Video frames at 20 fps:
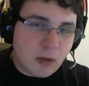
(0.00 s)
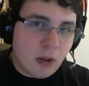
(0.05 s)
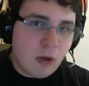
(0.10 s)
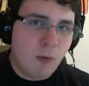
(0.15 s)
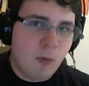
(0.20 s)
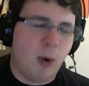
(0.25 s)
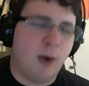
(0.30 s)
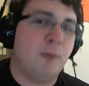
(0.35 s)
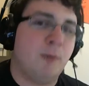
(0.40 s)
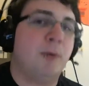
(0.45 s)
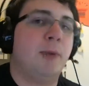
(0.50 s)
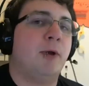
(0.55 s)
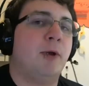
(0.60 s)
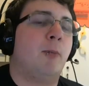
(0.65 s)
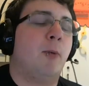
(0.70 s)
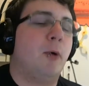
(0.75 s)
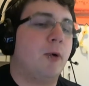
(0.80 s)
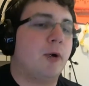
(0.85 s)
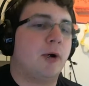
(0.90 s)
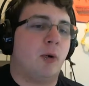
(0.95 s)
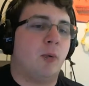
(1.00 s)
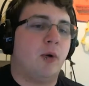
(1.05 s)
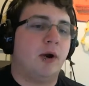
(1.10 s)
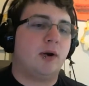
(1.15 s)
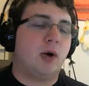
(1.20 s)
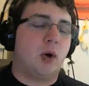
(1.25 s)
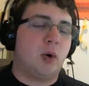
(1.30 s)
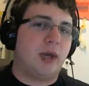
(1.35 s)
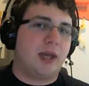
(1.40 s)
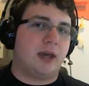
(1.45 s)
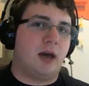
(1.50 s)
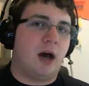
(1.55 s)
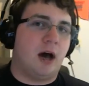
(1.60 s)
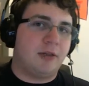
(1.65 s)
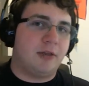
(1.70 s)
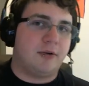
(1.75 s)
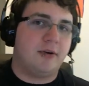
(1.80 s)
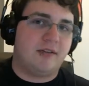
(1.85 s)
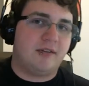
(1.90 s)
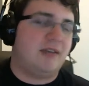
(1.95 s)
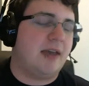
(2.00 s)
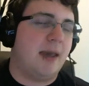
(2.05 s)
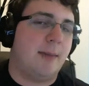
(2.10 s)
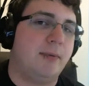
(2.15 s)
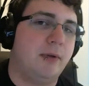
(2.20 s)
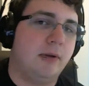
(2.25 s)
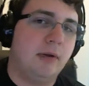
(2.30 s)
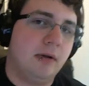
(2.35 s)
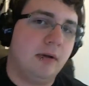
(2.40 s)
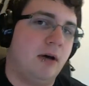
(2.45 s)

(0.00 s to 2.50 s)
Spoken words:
One quick other example